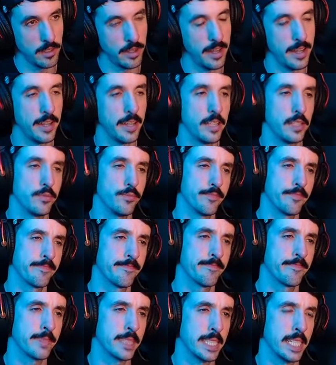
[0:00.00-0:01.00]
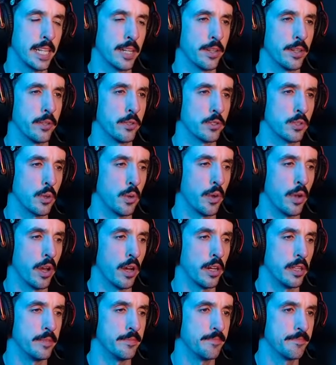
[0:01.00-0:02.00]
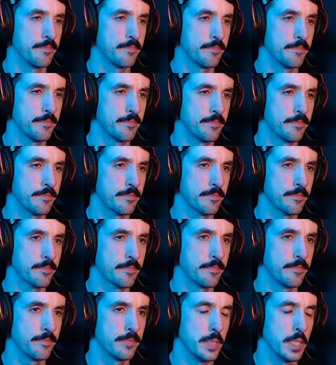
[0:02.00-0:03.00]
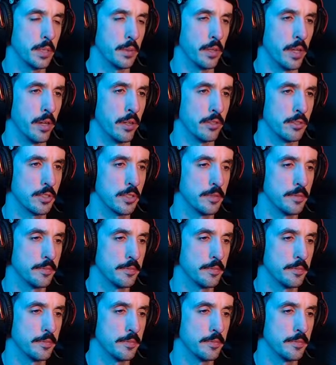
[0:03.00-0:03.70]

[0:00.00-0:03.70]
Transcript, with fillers: I don't know what's going on. Who knows?